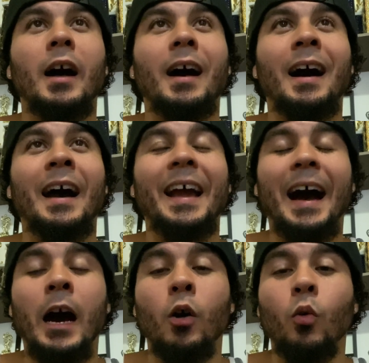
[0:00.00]
I
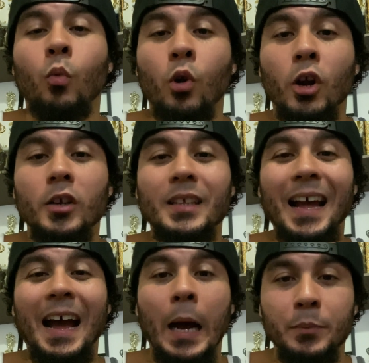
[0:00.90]
outworked
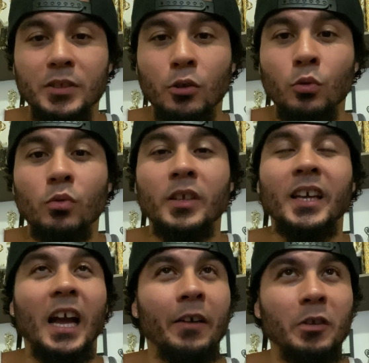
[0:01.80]
absolutely
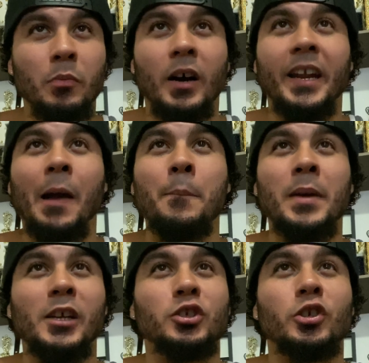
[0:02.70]
everybody. I
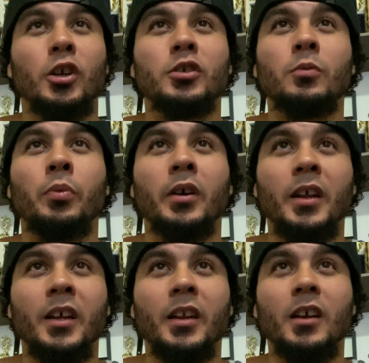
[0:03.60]
made sure to put
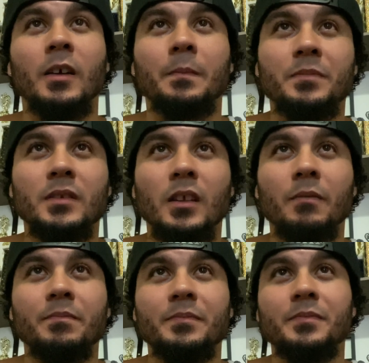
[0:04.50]
in
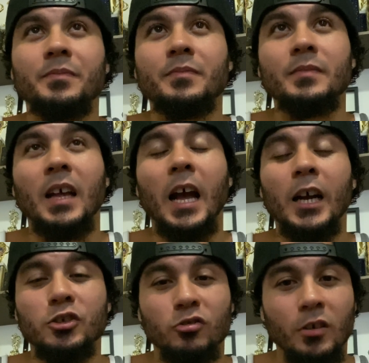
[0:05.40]

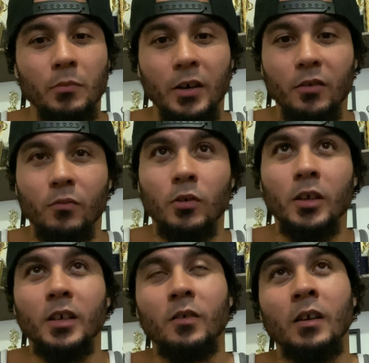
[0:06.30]
extra amount of
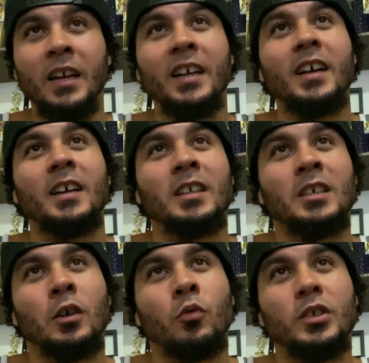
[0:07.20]
work, right?
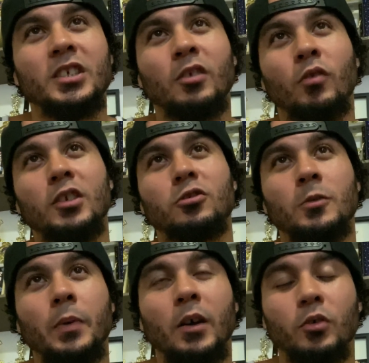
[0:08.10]
Which in
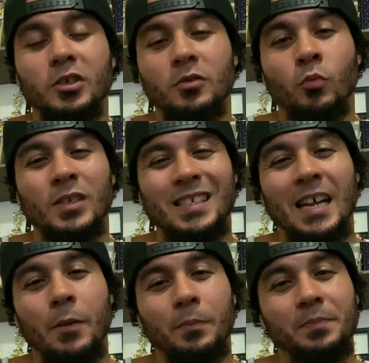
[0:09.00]
retrospect was
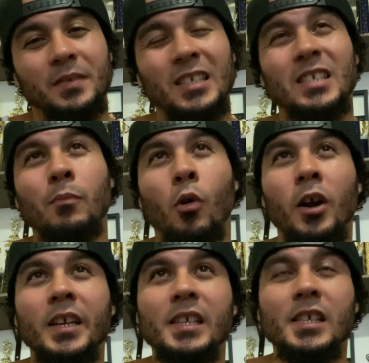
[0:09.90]
not the
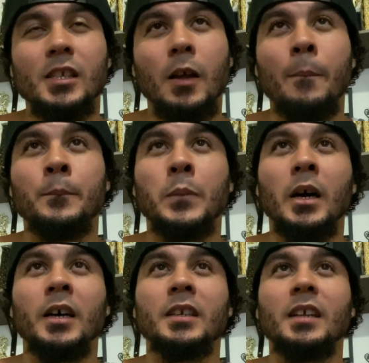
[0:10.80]
smartest,
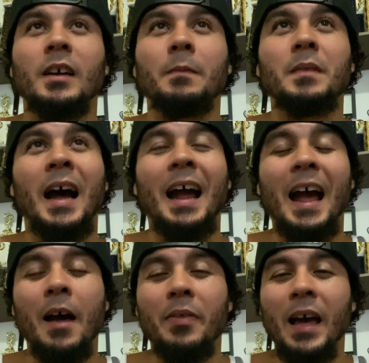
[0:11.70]
but I
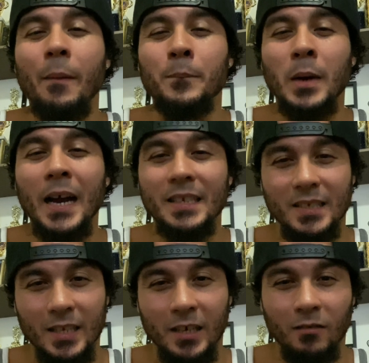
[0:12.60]
had that
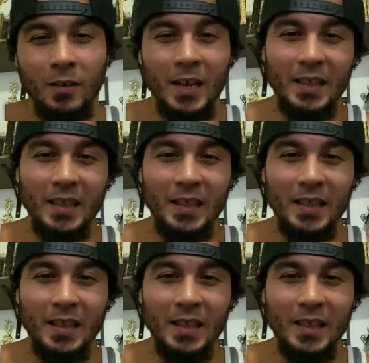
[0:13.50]
mindset, right?